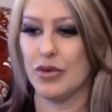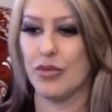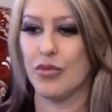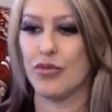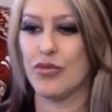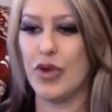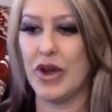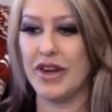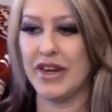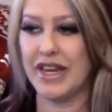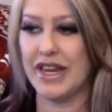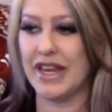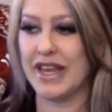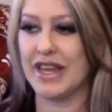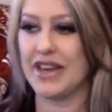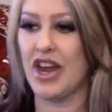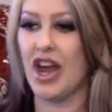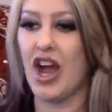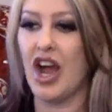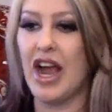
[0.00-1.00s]
running
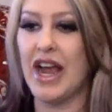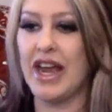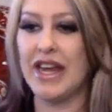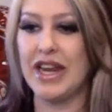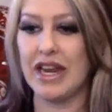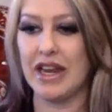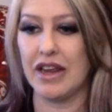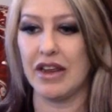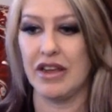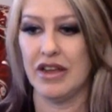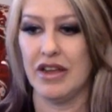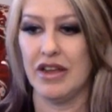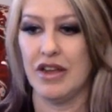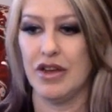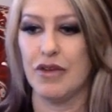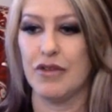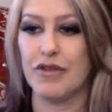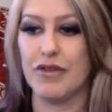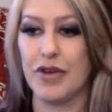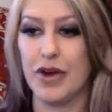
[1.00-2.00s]
and hiding
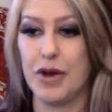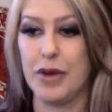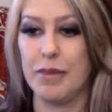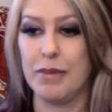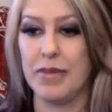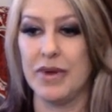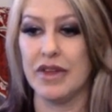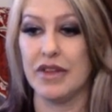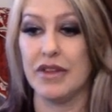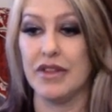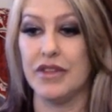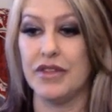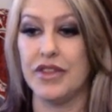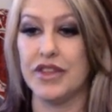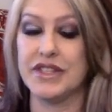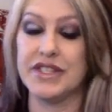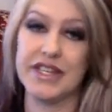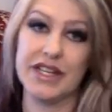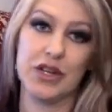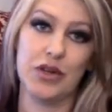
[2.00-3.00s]
from
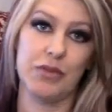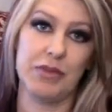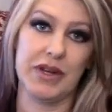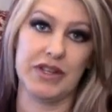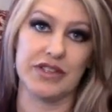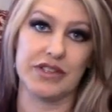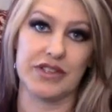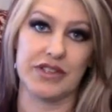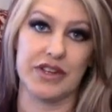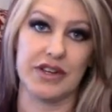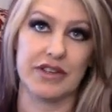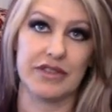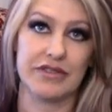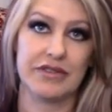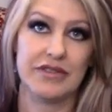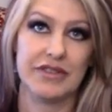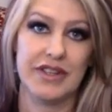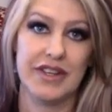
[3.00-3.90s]
the tickle monster.